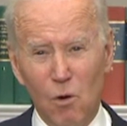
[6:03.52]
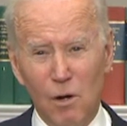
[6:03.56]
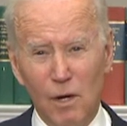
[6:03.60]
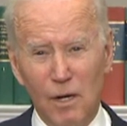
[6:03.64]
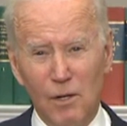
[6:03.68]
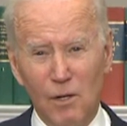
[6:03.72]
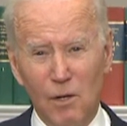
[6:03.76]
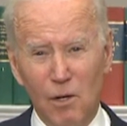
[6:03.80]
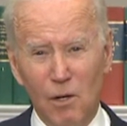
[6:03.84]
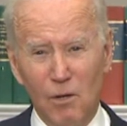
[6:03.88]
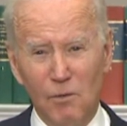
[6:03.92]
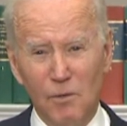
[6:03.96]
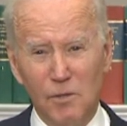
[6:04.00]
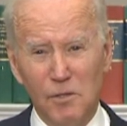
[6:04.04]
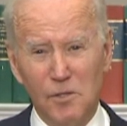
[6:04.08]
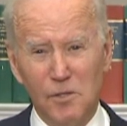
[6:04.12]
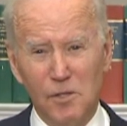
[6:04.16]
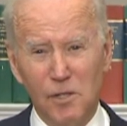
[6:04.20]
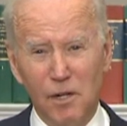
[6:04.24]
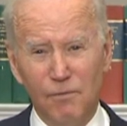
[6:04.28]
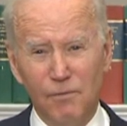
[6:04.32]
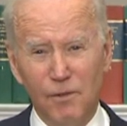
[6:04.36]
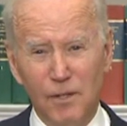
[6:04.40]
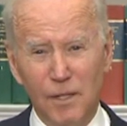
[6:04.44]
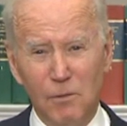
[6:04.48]
and all the
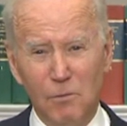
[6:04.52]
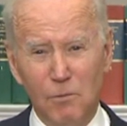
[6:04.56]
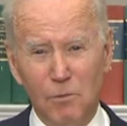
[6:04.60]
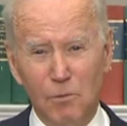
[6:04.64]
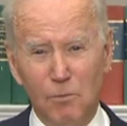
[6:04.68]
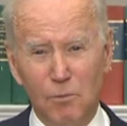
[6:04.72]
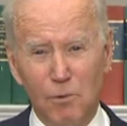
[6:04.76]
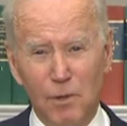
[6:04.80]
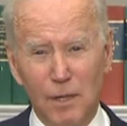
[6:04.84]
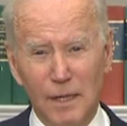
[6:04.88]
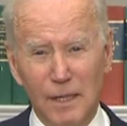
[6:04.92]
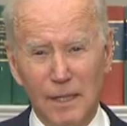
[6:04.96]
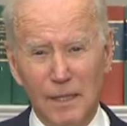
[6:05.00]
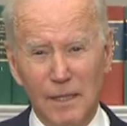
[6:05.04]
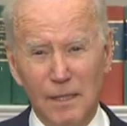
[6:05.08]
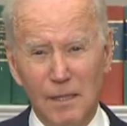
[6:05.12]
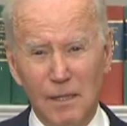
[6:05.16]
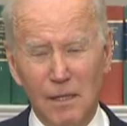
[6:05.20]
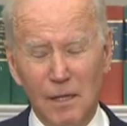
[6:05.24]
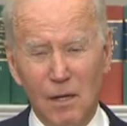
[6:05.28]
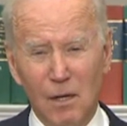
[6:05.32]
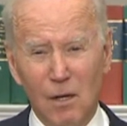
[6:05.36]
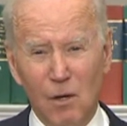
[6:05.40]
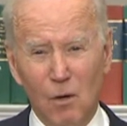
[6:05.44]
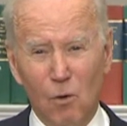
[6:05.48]
suffering it will bring,
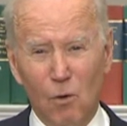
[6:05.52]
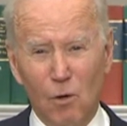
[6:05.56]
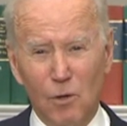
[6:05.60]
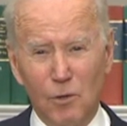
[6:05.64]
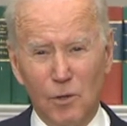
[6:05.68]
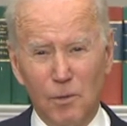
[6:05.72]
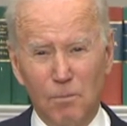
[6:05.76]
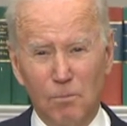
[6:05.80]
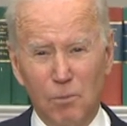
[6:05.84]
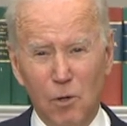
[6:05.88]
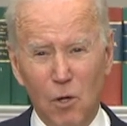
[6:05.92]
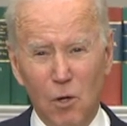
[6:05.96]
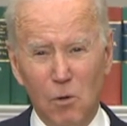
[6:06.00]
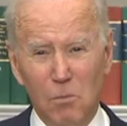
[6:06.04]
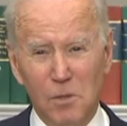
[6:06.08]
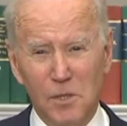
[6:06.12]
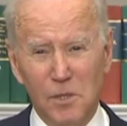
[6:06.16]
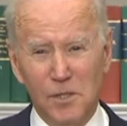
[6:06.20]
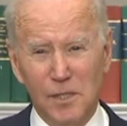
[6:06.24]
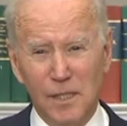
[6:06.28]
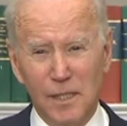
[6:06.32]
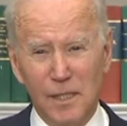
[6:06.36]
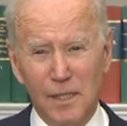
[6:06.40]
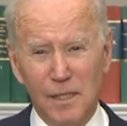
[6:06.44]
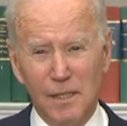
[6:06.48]
or
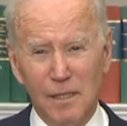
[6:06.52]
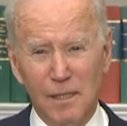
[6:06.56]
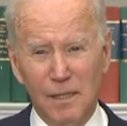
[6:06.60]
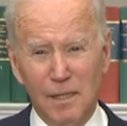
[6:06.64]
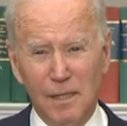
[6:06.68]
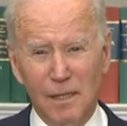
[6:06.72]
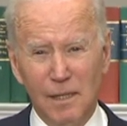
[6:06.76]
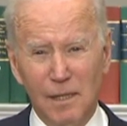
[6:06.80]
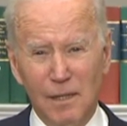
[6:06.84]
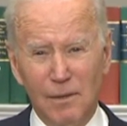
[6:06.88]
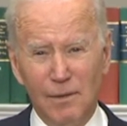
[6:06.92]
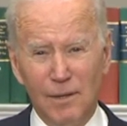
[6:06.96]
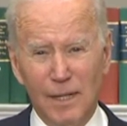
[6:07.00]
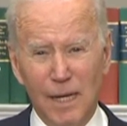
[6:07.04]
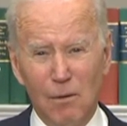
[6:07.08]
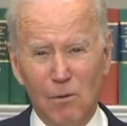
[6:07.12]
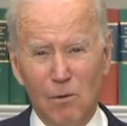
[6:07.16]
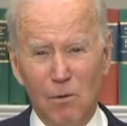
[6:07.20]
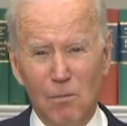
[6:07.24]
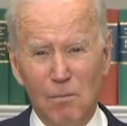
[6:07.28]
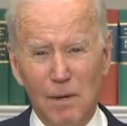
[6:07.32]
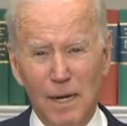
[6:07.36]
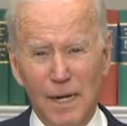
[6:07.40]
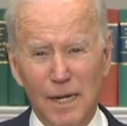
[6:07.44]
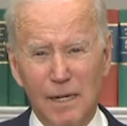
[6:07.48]
diplomacy that will
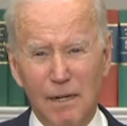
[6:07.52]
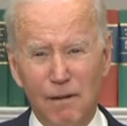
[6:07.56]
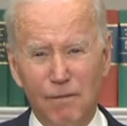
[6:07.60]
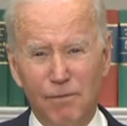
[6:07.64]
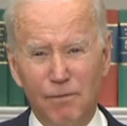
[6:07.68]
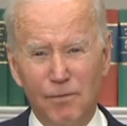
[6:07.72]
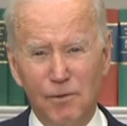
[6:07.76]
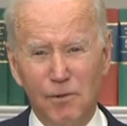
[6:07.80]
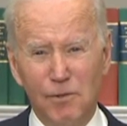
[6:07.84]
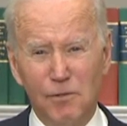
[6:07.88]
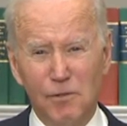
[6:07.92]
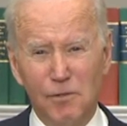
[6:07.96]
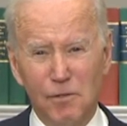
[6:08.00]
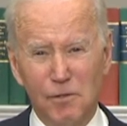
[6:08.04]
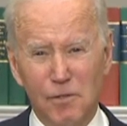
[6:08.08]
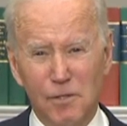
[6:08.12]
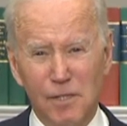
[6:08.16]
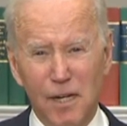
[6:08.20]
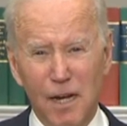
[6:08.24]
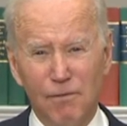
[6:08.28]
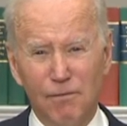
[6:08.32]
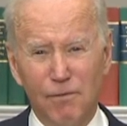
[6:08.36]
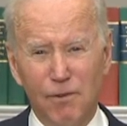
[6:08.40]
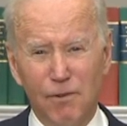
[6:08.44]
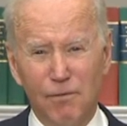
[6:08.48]
make a future
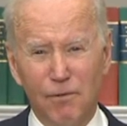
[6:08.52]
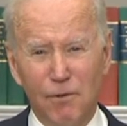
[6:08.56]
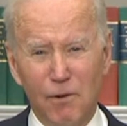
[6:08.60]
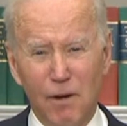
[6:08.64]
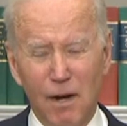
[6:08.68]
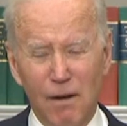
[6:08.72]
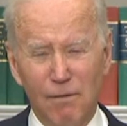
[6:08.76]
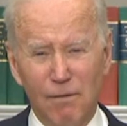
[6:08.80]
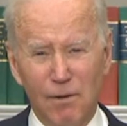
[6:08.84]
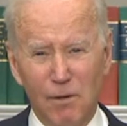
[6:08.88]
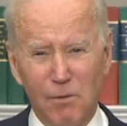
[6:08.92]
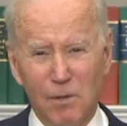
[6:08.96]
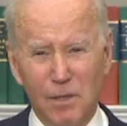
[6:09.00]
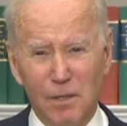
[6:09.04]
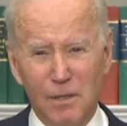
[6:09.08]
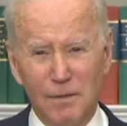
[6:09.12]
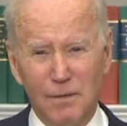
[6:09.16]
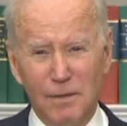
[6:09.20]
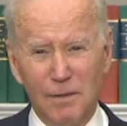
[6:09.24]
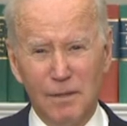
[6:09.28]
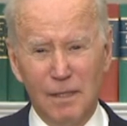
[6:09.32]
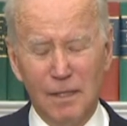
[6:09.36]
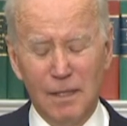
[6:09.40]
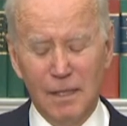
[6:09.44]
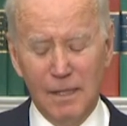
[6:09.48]
safer for everyone.
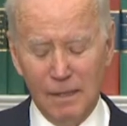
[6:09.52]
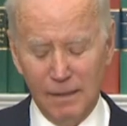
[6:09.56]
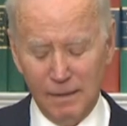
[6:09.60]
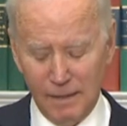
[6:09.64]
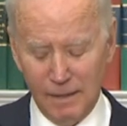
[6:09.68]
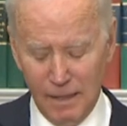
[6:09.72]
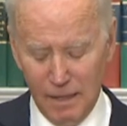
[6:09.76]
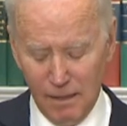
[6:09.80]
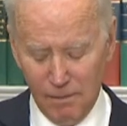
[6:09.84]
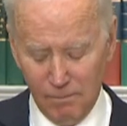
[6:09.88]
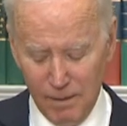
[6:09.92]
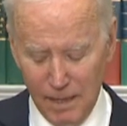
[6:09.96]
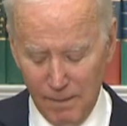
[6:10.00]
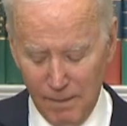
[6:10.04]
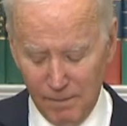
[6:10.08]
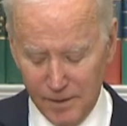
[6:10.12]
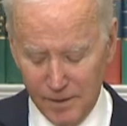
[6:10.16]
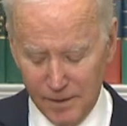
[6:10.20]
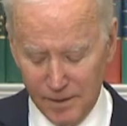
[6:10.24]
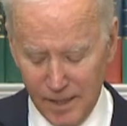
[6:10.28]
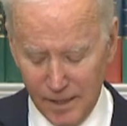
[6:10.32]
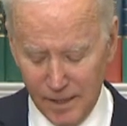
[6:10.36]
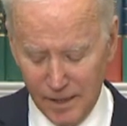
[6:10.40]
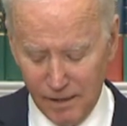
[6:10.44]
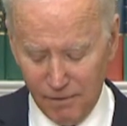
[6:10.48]
Now, I'm happy to
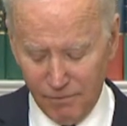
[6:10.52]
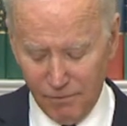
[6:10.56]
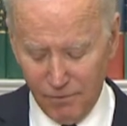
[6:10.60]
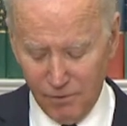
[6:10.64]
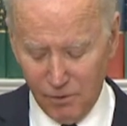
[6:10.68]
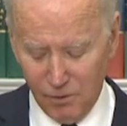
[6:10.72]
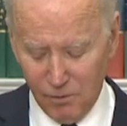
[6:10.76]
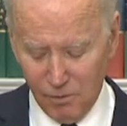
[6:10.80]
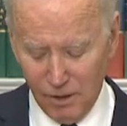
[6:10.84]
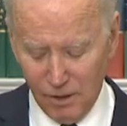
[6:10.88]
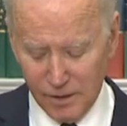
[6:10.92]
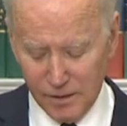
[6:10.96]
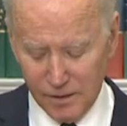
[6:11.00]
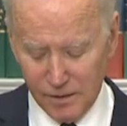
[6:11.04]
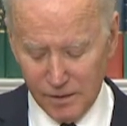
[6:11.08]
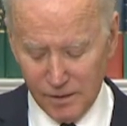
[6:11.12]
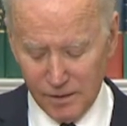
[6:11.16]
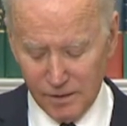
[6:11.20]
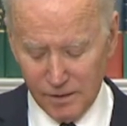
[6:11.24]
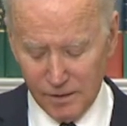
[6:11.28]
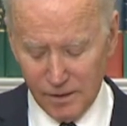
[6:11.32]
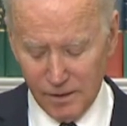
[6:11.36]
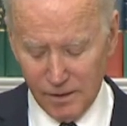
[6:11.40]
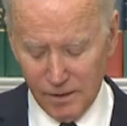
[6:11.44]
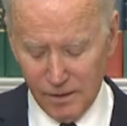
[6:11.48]
take a few
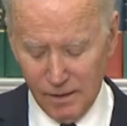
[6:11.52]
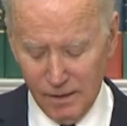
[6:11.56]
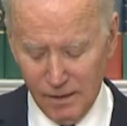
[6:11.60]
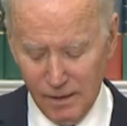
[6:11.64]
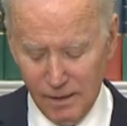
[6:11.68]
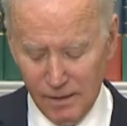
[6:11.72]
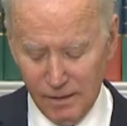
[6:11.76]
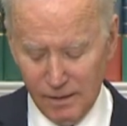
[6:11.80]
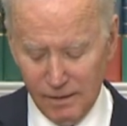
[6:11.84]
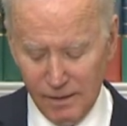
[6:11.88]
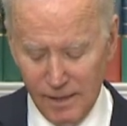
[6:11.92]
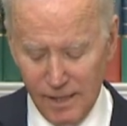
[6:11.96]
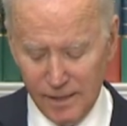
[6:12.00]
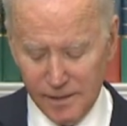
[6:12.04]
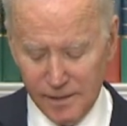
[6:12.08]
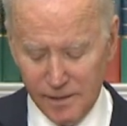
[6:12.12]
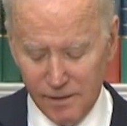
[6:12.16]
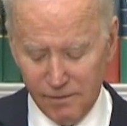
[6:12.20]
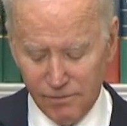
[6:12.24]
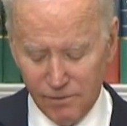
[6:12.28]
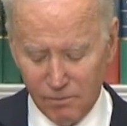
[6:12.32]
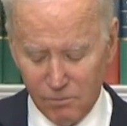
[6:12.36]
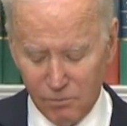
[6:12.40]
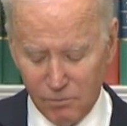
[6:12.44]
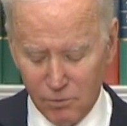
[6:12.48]
questions. Nancy
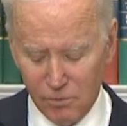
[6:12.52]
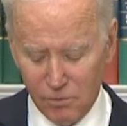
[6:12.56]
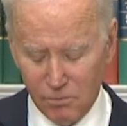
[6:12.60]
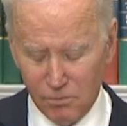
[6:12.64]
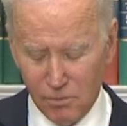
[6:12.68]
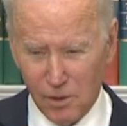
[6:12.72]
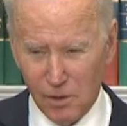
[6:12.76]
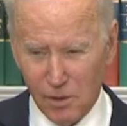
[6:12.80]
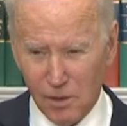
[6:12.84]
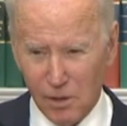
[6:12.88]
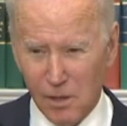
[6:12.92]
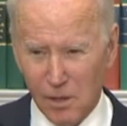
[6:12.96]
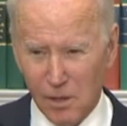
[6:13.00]
from Bloomberg.